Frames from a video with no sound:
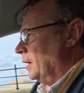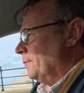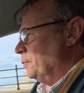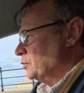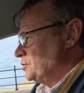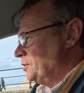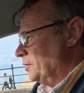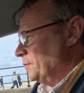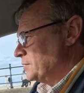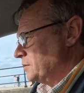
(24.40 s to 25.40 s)
bus
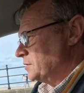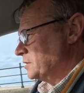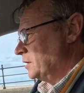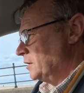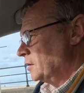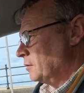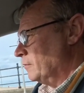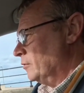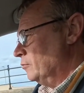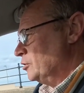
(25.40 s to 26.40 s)
terminus at Seaton
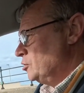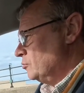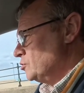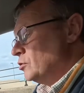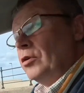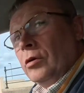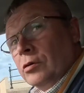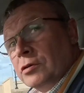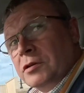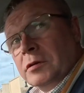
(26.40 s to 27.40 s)
Carew, which used to
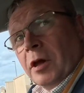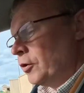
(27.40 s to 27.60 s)
host and